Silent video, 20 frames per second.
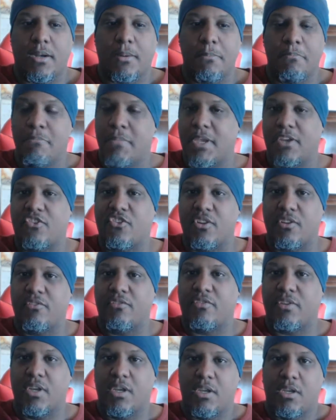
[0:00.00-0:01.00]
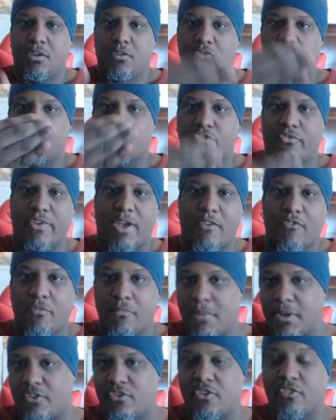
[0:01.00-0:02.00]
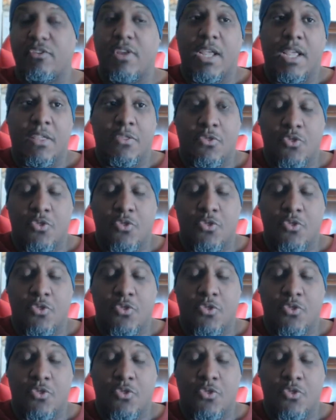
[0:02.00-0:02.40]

missions, your survival missions,